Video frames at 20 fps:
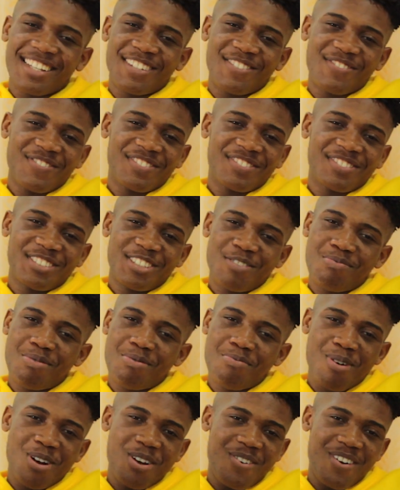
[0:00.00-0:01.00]
said, the
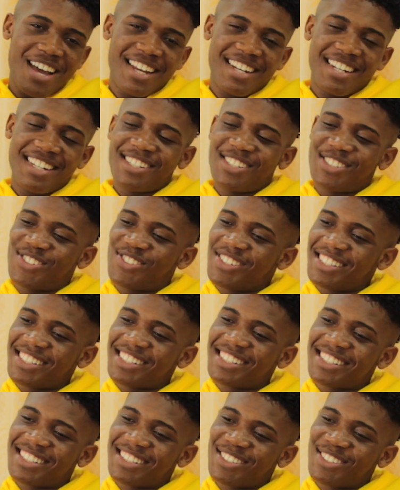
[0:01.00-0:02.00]
big boy were day
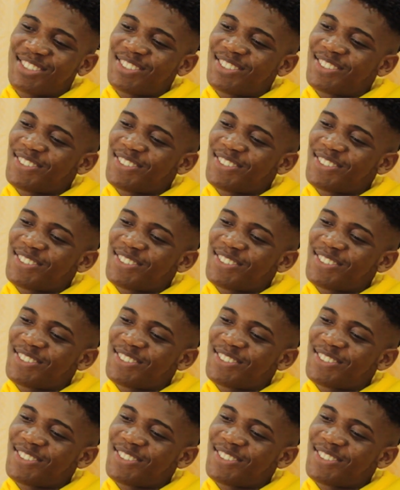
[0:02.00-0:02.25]
streets.